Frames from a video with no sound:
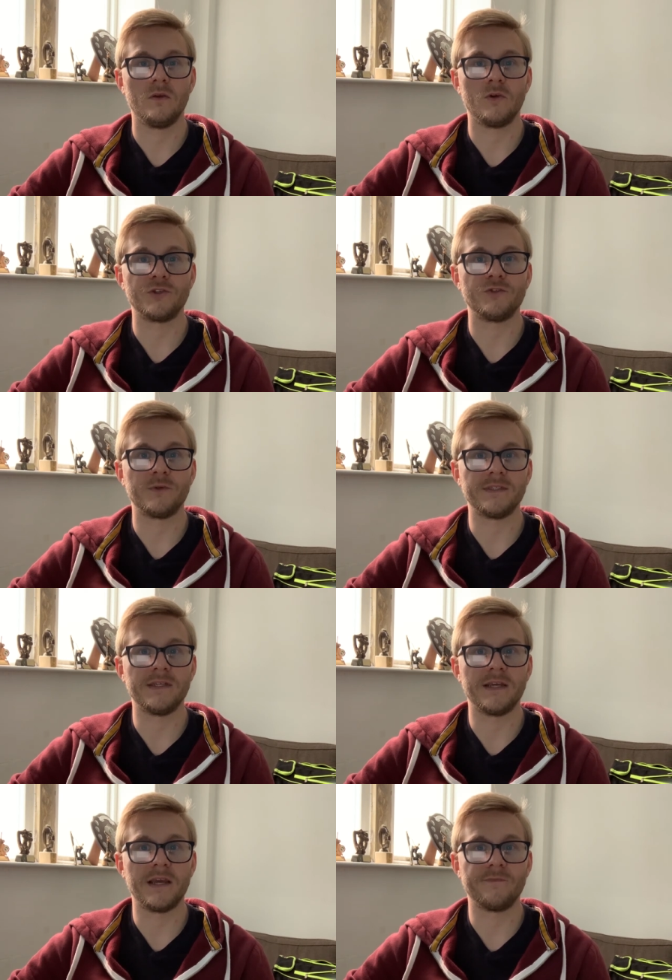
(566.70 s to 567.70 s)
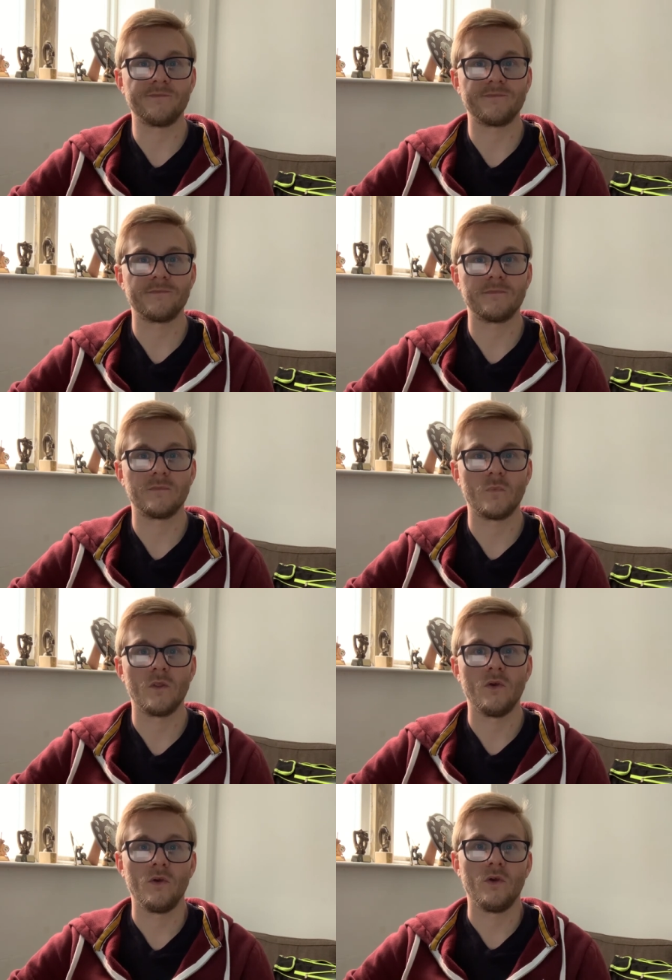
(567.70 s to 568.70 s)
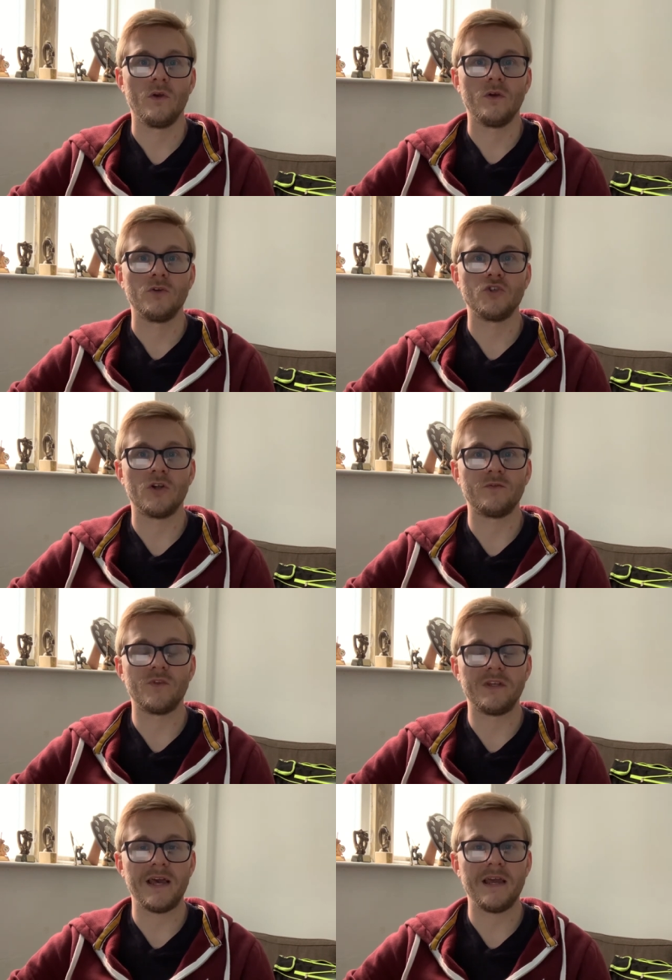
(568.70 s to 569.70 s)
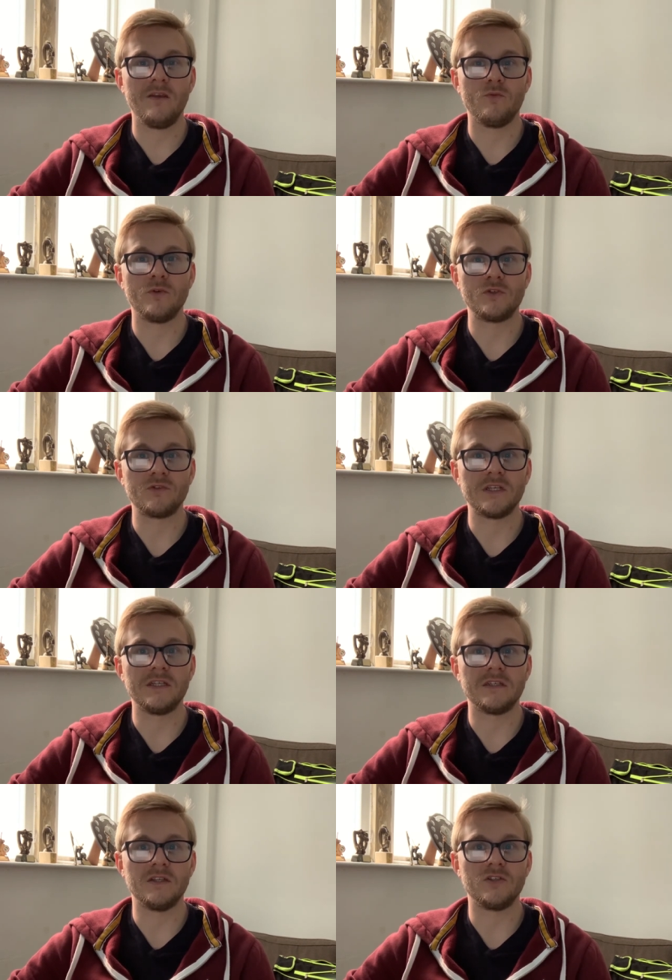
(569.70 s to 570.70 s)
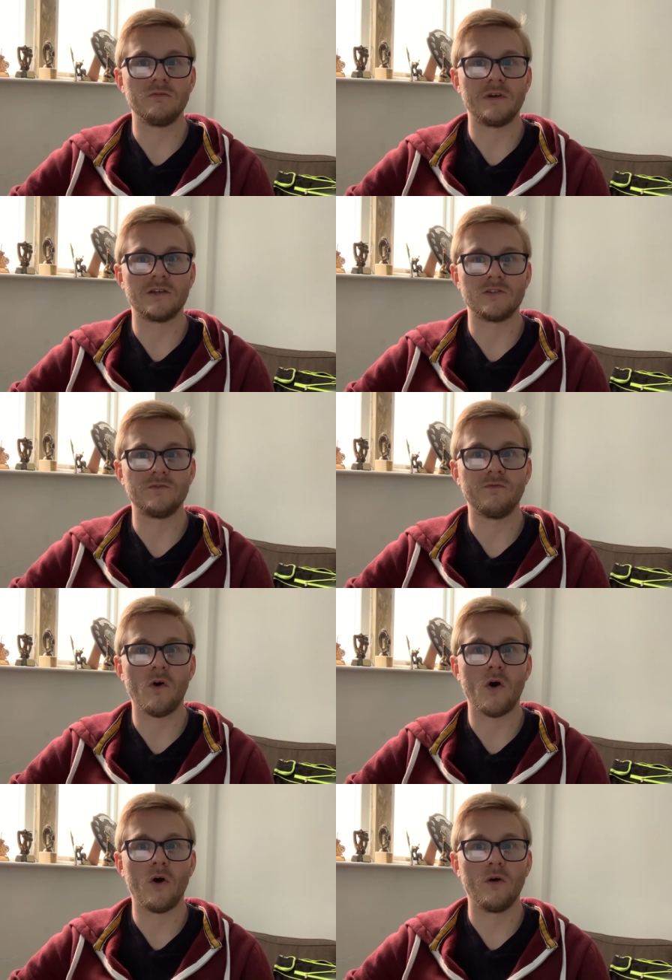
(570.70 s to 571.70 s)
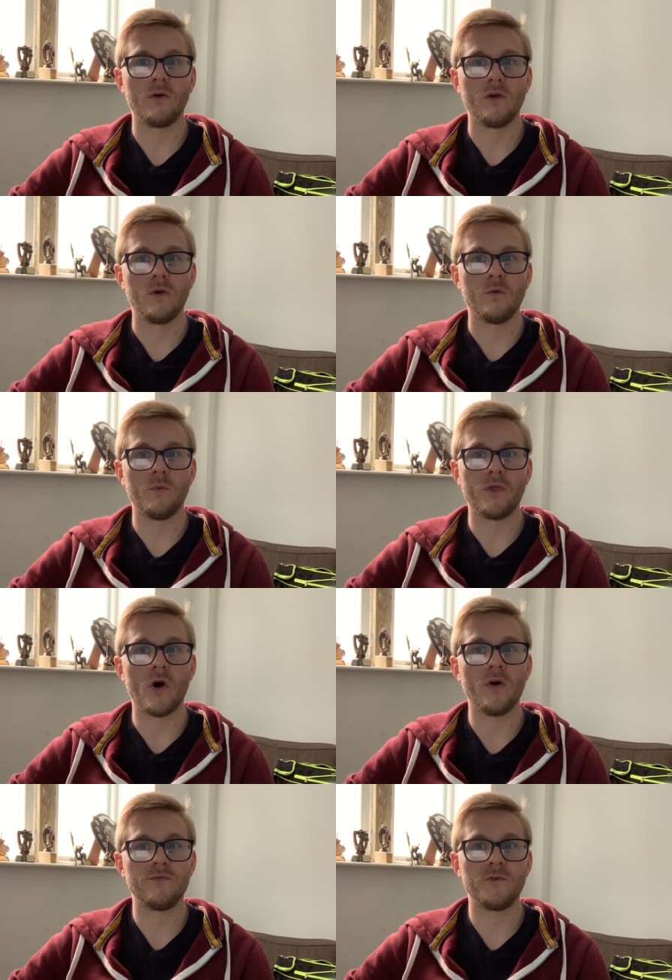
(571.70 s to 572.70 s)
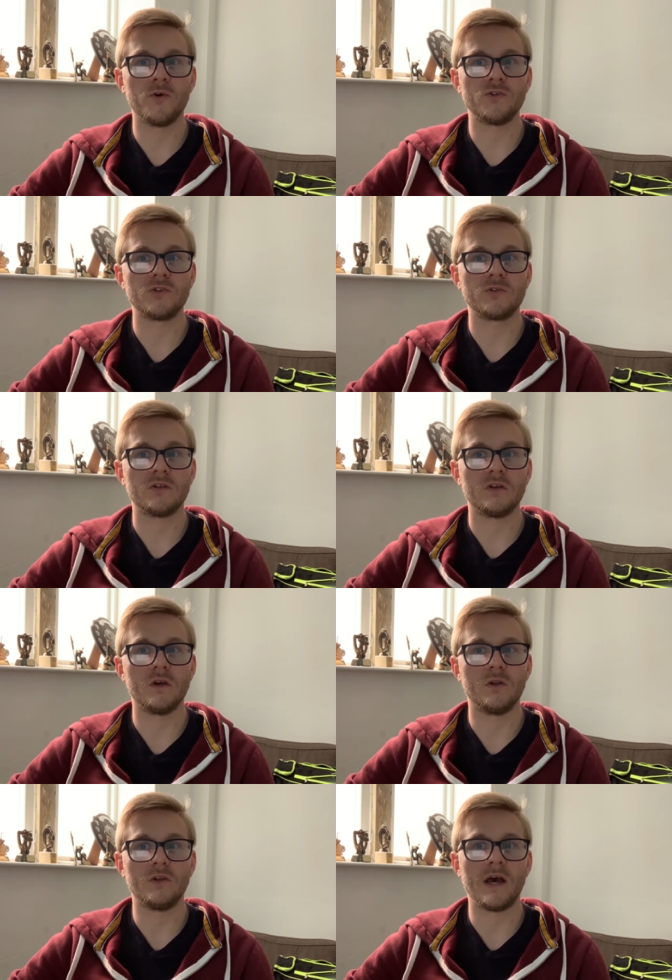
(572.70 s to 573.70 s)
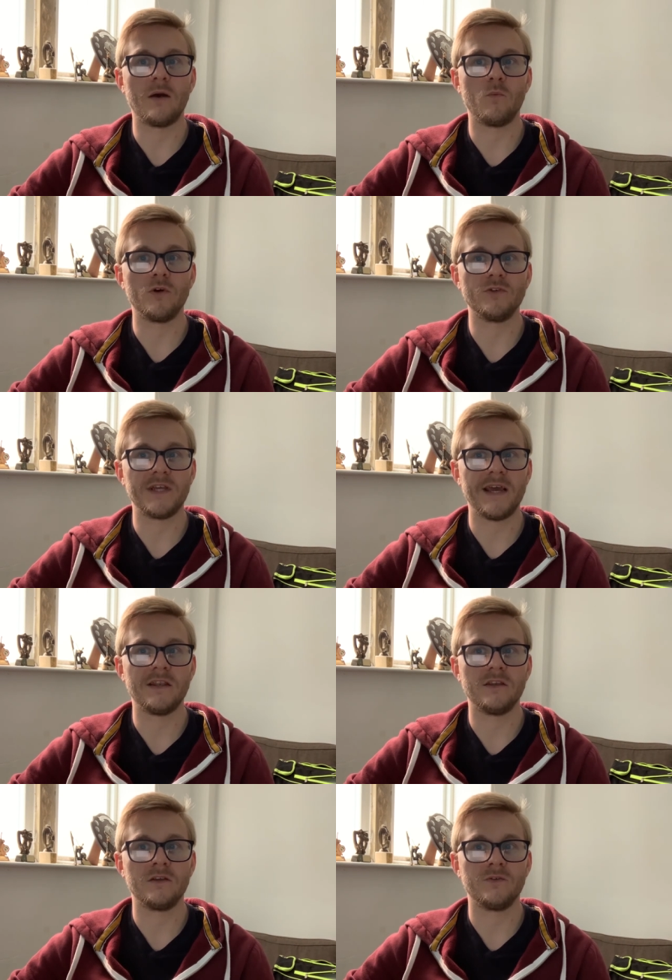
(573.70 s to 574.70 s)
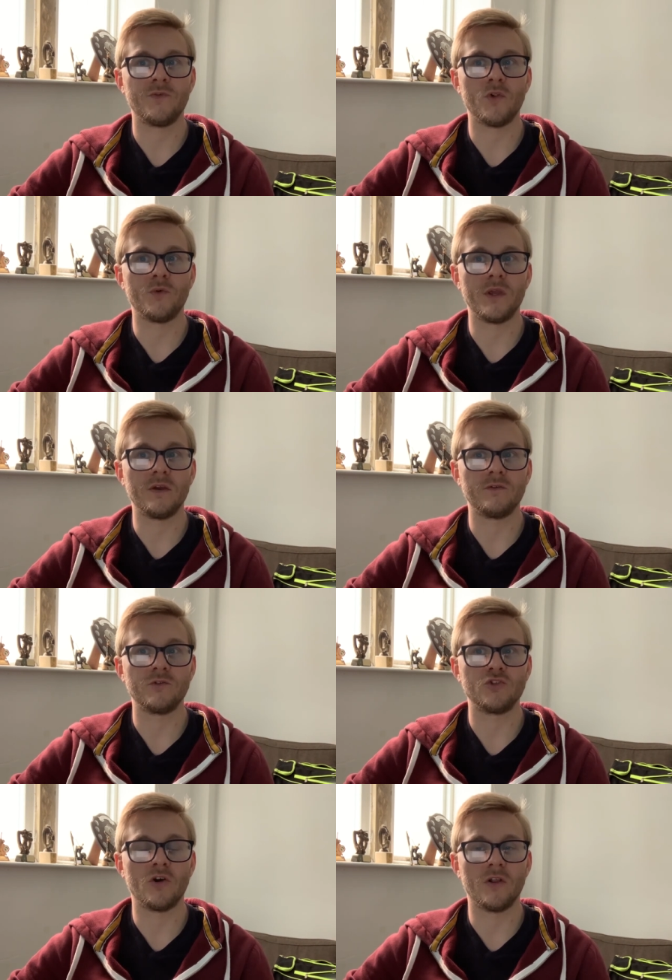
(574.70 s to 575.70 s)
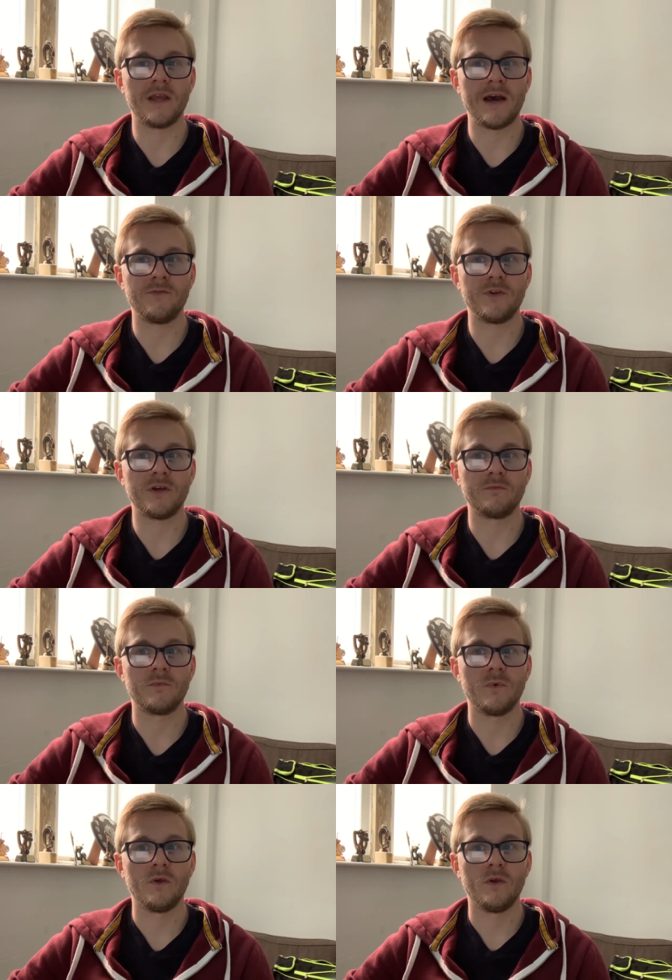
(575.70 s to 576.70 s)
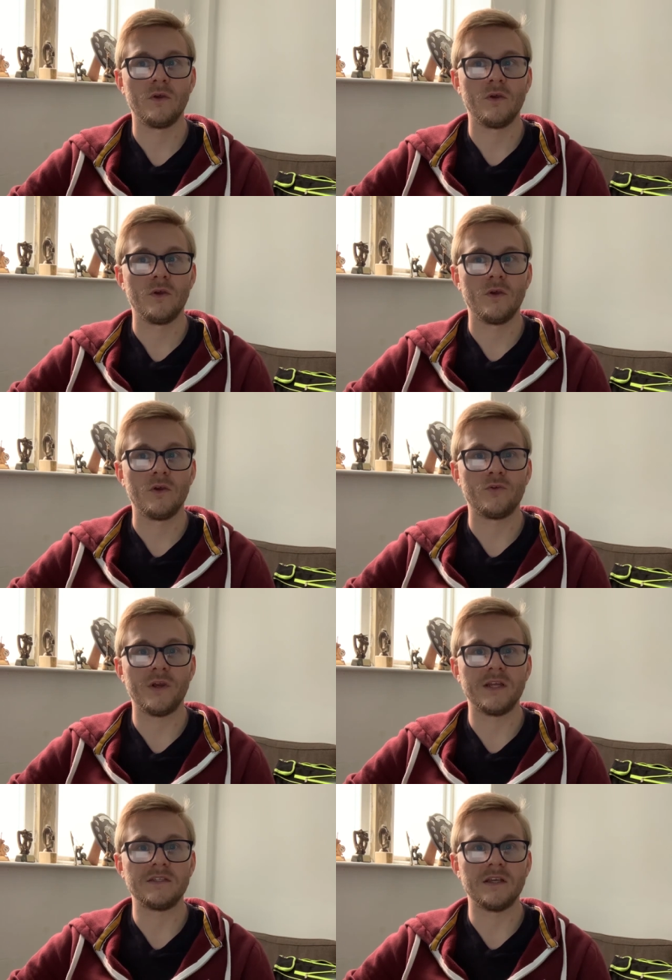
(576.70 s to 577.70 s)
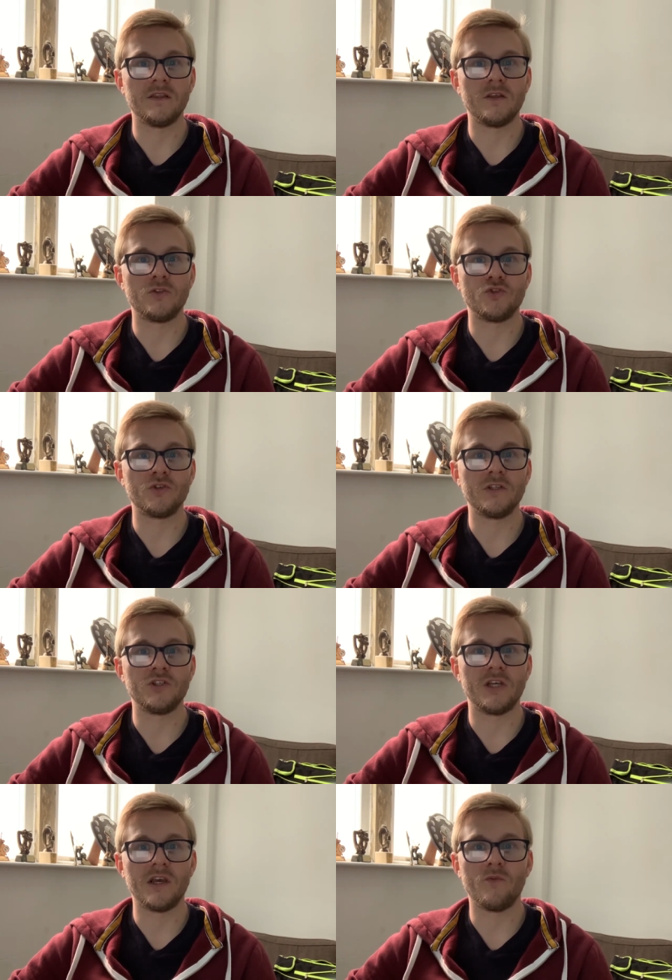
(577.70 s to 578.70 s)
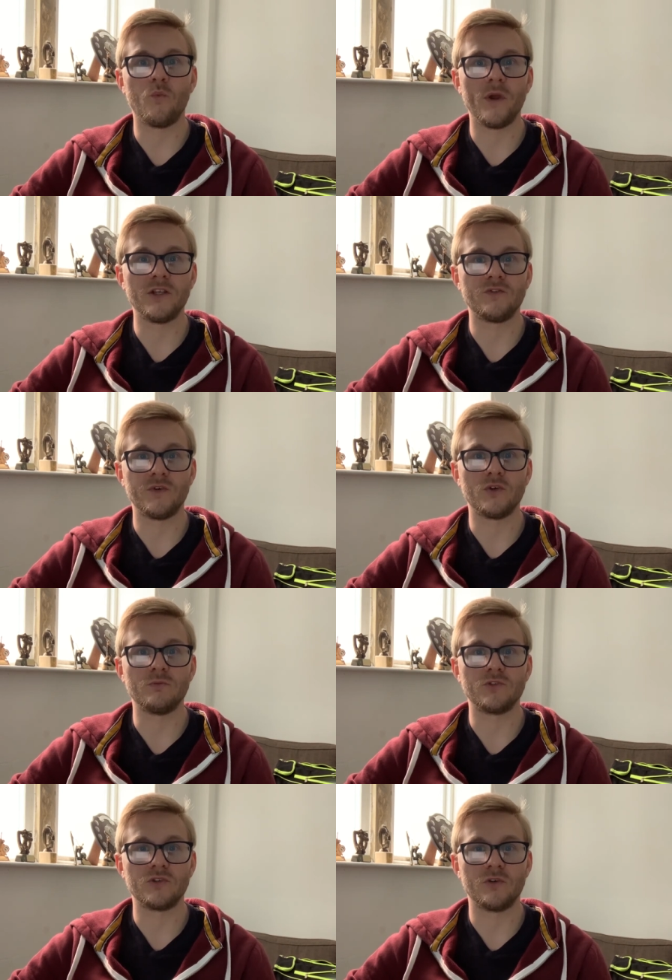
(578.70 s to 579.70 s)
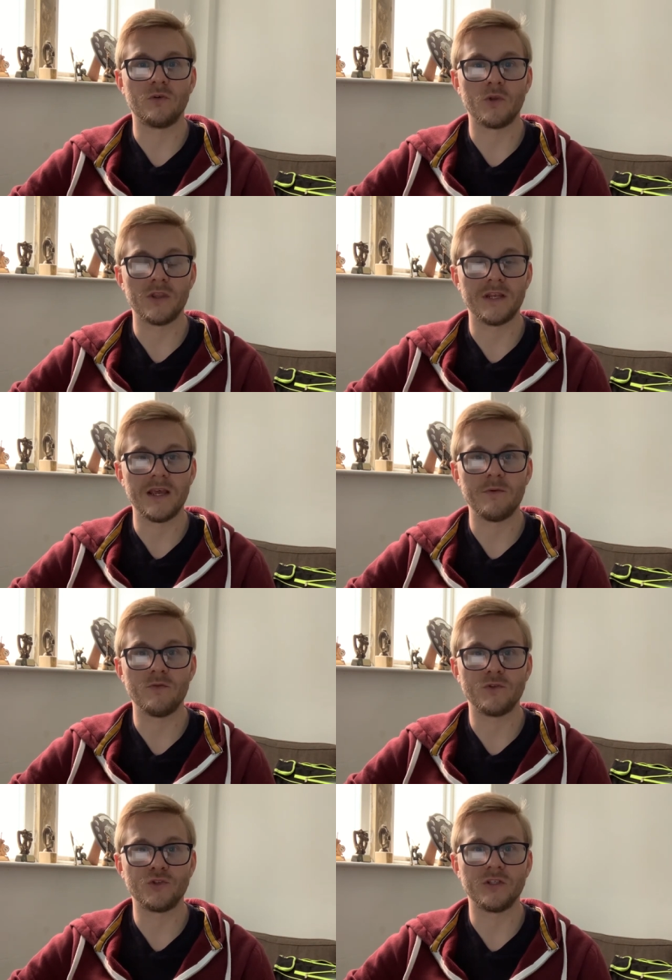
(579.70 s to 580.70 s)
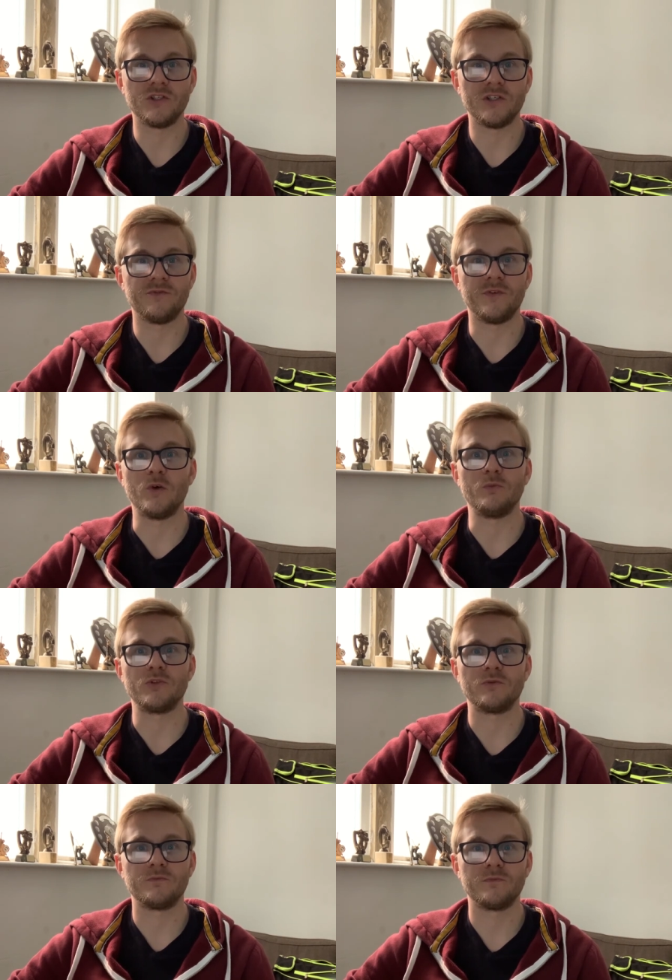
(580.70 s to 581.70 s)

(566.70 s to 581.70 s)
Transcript: Question 20 again. Shaun of the Dead was released in 2004 with Hot Fuzz and At World's End following shortly after, creating a trilogy of which films, so I want the name of the trilogy of films.